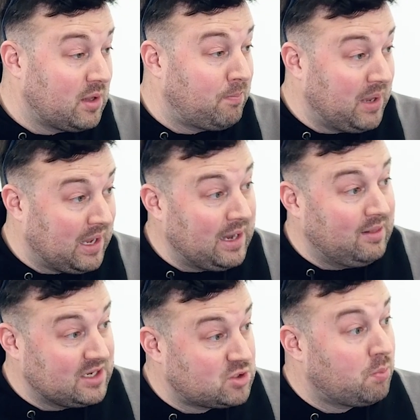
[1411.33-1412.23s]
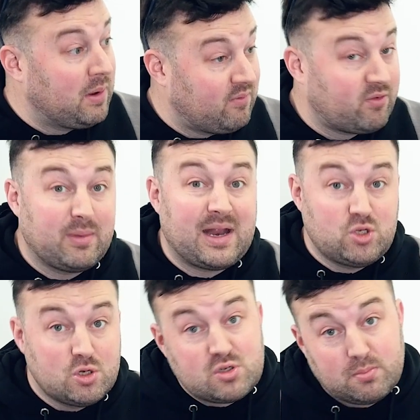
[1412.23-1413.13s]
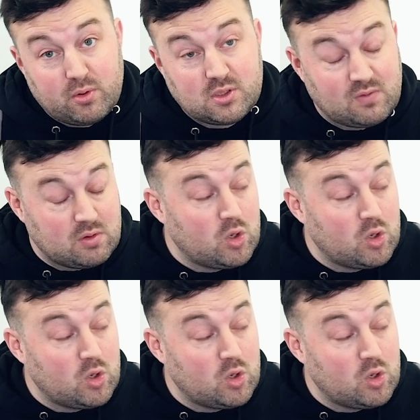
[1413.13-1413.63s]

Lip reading: are picking this up, even from an end user point of view.